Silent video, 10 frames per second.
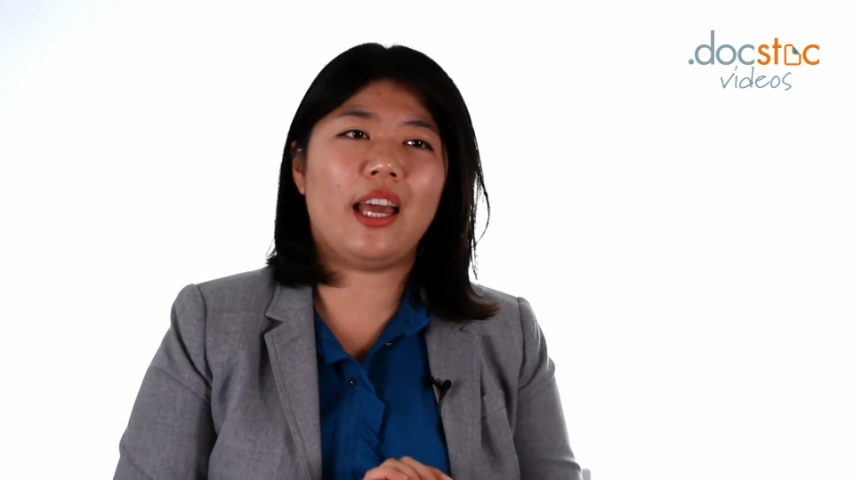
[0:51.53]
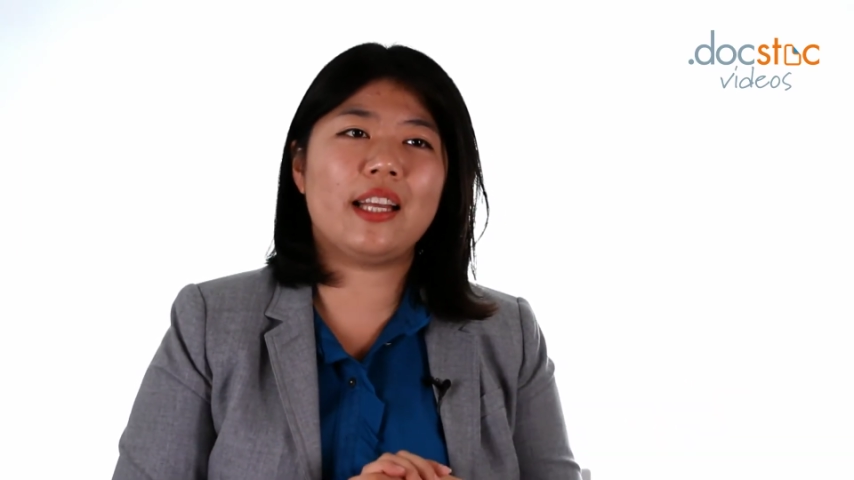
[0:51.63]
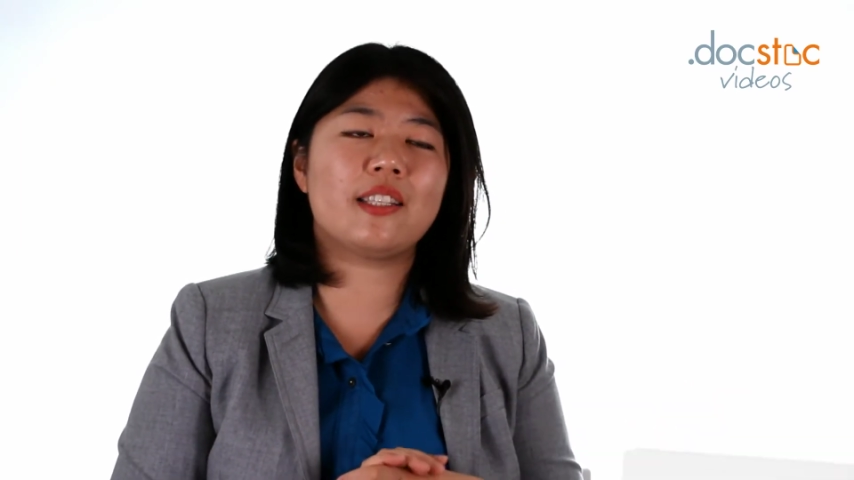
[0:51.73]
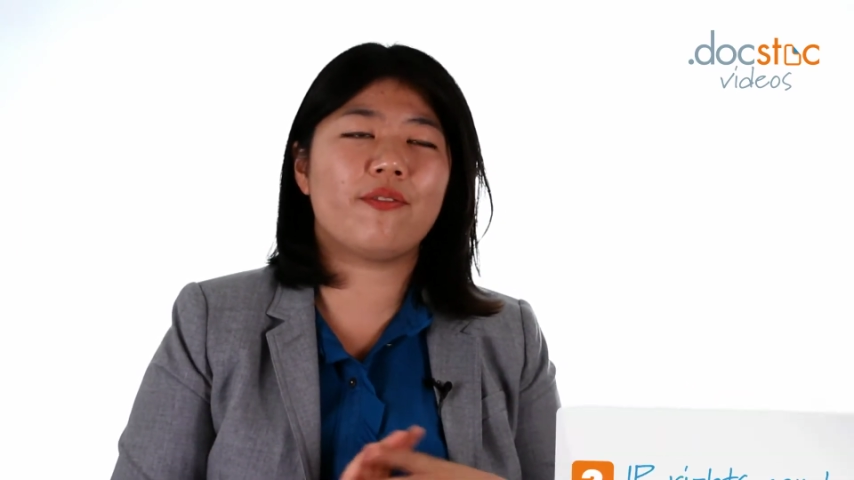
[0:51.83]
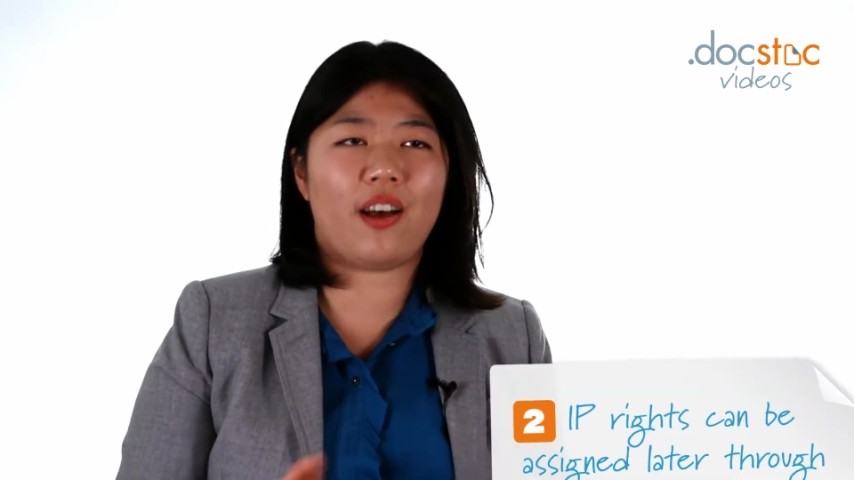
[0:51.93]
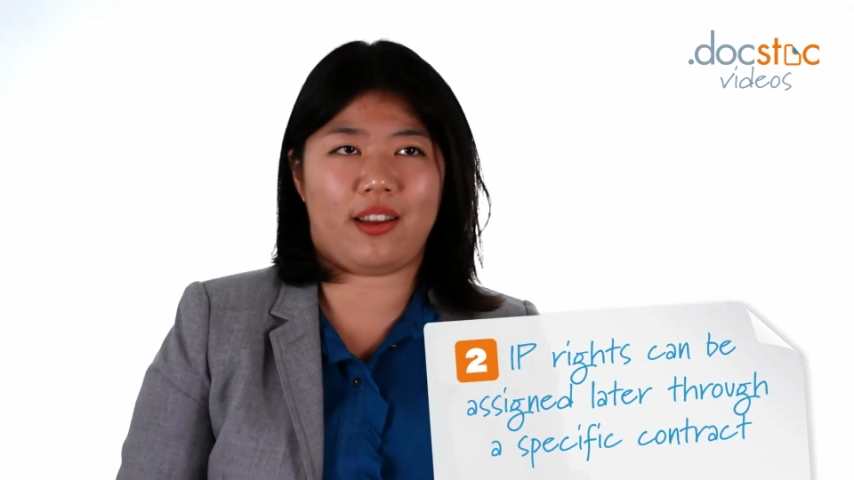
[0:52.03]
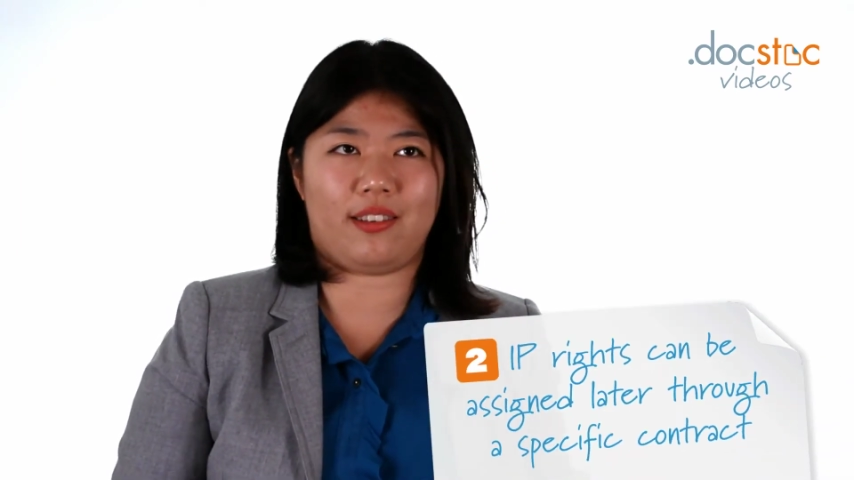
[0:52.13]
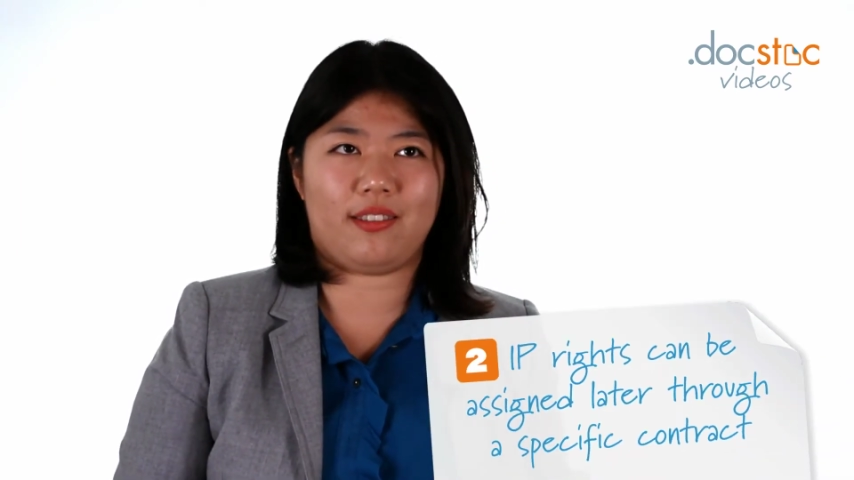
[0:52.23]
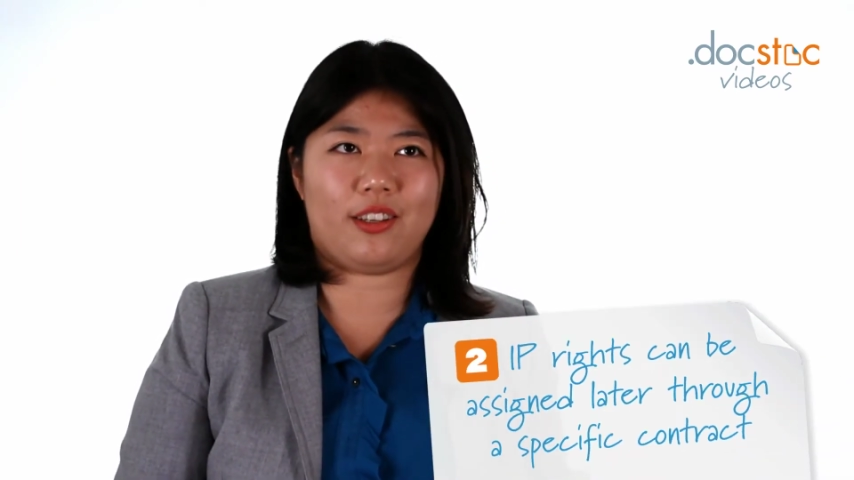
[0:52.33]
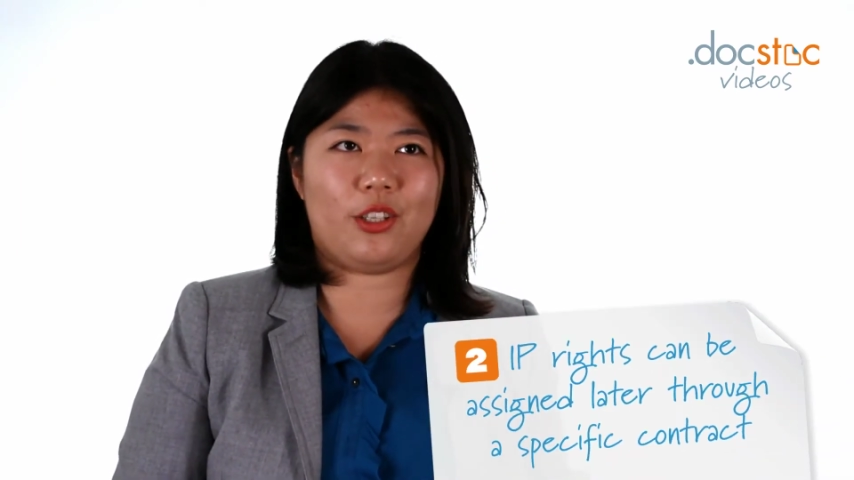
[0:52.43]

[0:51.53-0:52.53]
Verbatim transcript: it's fine.